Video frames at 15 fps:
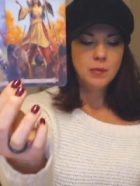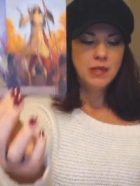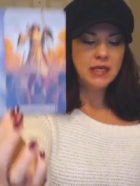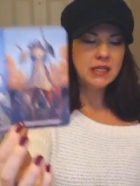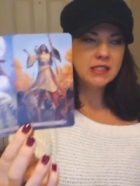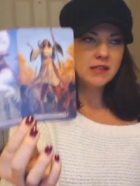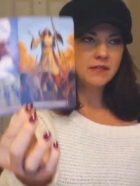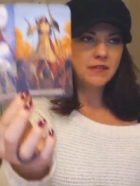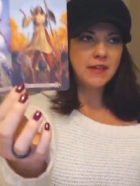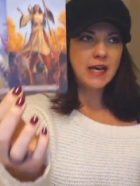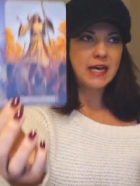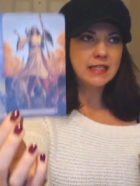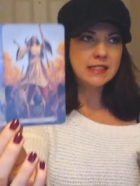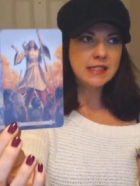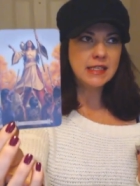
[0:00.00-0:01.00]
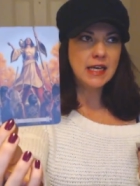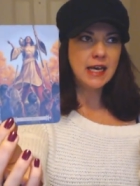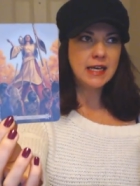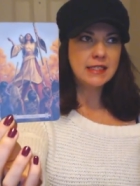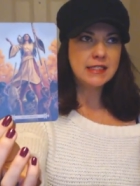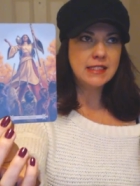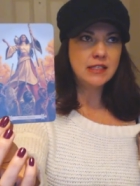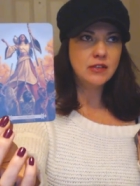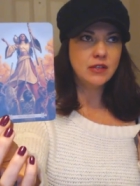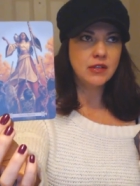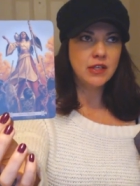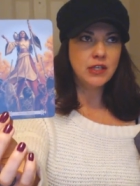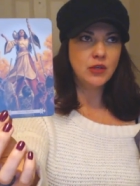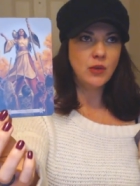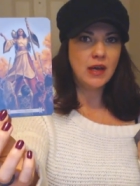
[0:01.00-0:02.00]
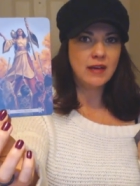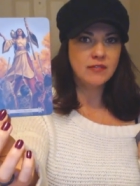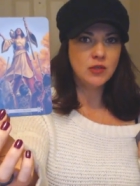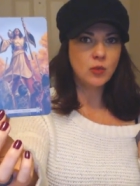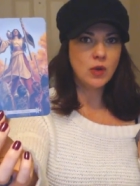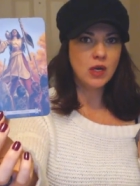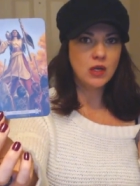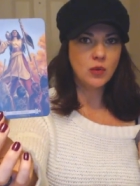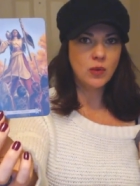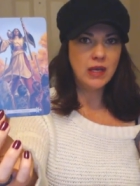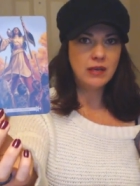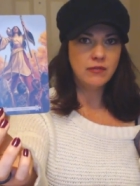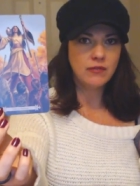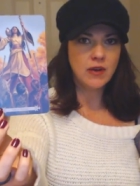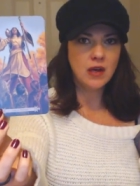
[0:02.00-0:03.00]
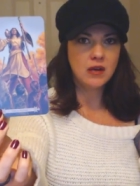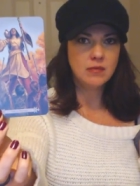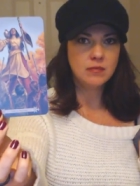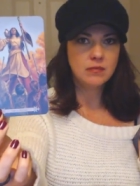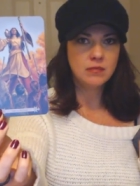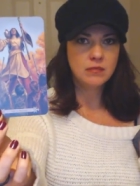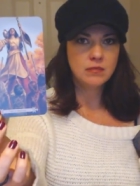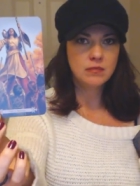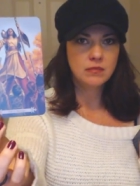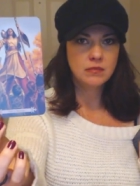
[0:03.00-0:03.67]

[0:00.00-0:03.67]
Because if that's the ideal that you have to walk away from,